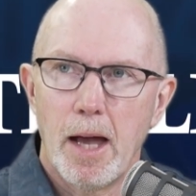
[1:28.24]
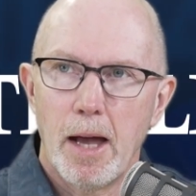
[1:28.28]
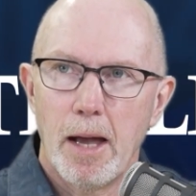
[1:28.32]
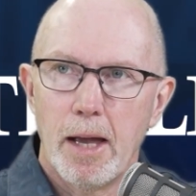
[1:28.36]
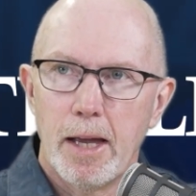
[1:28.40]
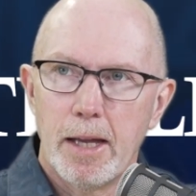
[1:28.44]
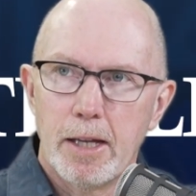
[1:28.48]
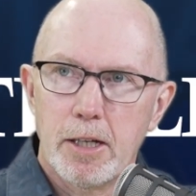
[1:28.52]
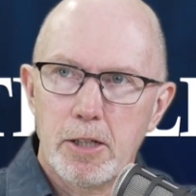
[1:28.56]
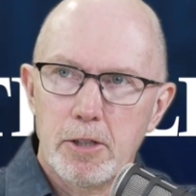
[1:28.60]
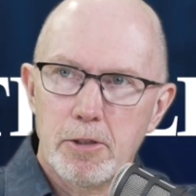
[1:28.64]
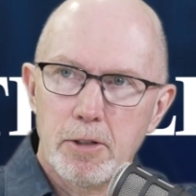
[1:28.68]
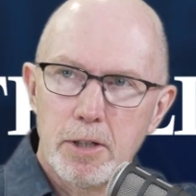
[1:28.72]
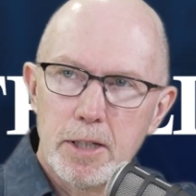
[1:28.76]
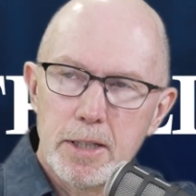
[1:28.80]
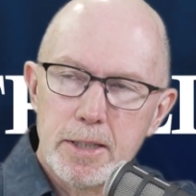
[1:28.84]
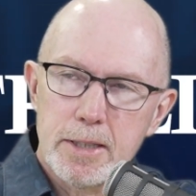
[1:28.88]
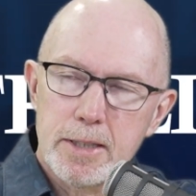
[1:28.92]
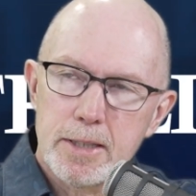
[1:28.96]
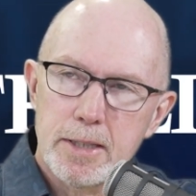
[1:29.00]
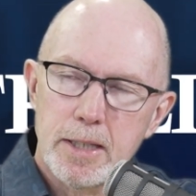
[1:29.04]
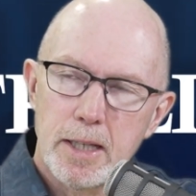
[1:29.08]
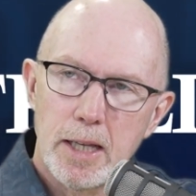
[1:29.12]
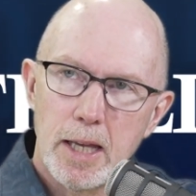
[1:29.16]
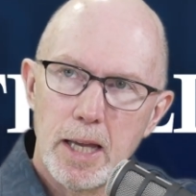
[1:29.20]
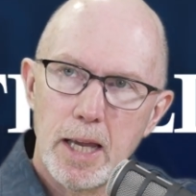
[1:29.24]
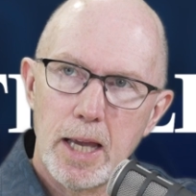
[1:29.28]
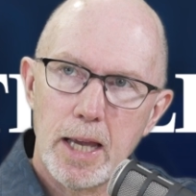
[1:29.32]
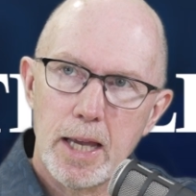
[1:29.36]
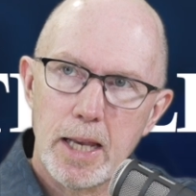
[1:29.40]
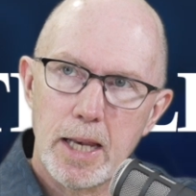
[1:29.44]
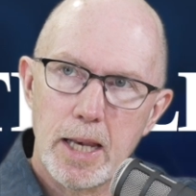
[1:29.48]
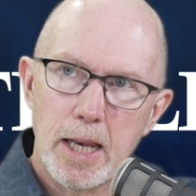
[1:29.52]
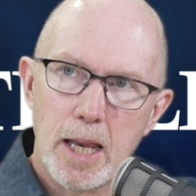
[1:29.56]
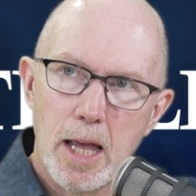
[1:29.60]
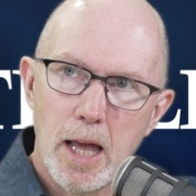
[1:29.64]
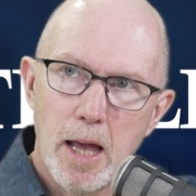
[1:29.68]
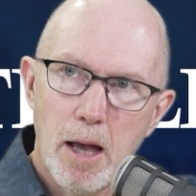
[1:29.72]
increase
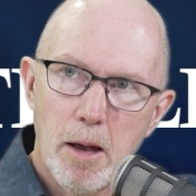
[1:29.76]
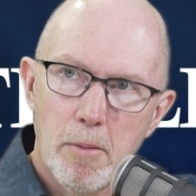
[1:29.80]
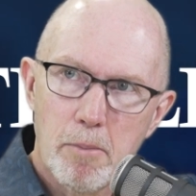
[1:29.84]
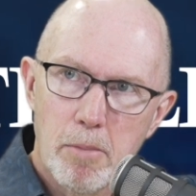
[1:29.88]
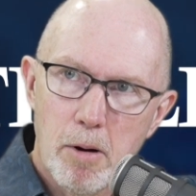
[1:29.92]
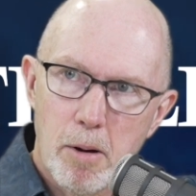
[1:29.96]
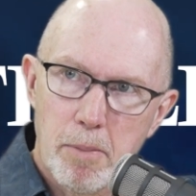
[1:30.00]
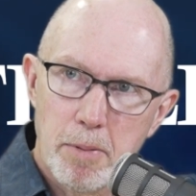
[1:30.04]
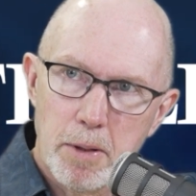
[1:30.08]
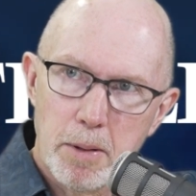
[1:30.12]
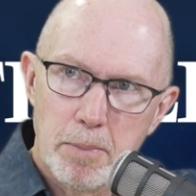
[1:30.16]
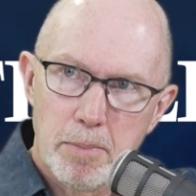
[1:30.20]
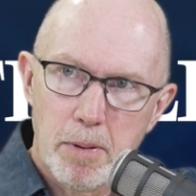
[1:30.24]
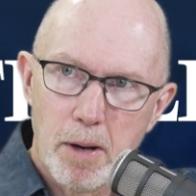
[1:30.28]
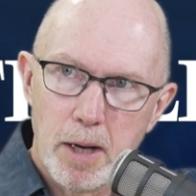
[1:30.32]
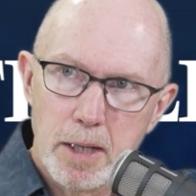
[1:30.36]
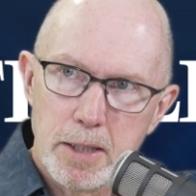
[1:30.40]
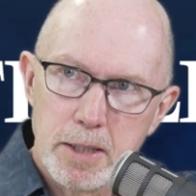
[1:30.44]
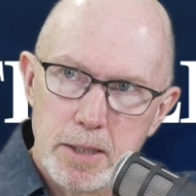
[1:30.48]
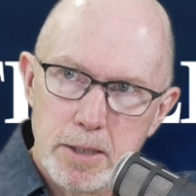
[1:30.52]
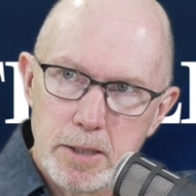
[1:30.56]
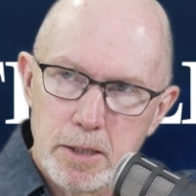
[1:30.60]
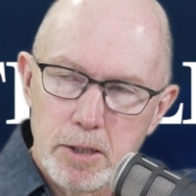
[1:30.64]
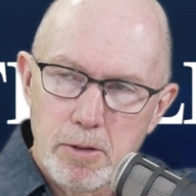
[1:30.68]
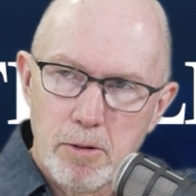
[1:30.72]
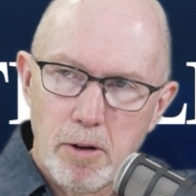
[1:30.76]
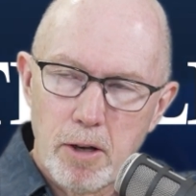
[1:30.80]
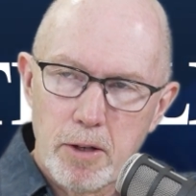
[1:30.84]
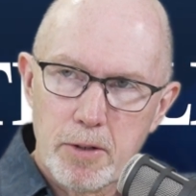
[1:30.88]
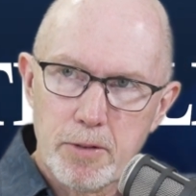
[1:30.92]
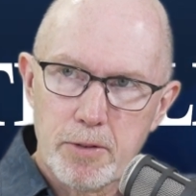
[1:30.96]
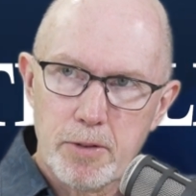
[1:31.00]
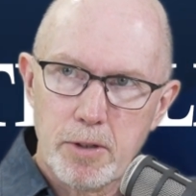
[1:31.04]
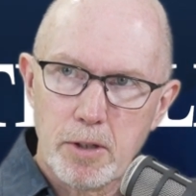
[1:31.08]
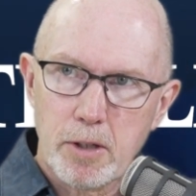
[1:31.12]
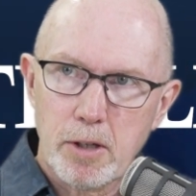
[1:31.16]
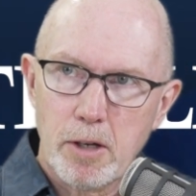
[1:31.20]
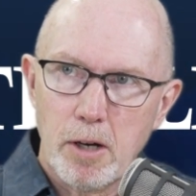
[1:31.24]
in property prices across
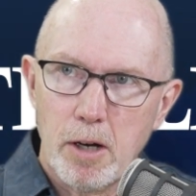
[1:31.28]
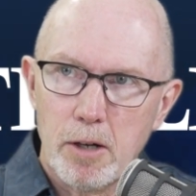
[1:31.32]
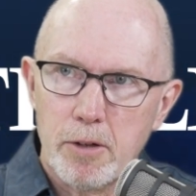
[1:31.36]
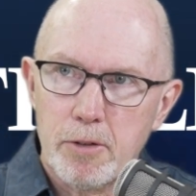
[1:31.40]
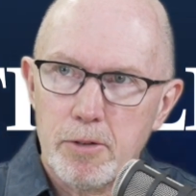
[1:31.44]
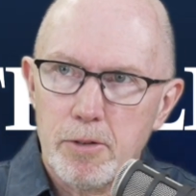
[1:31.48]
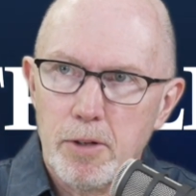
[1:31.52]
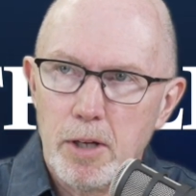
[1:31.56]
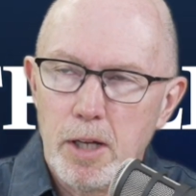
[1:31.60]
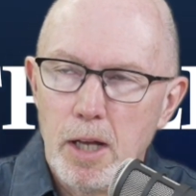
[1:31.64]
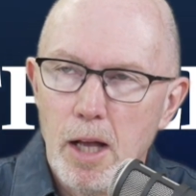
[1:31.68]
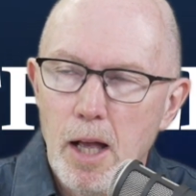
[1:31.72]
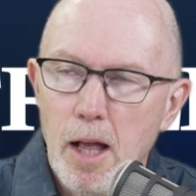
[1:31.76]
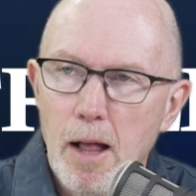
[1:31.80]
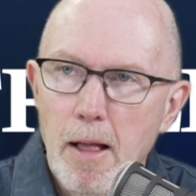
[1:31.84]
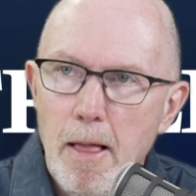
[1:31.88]
the country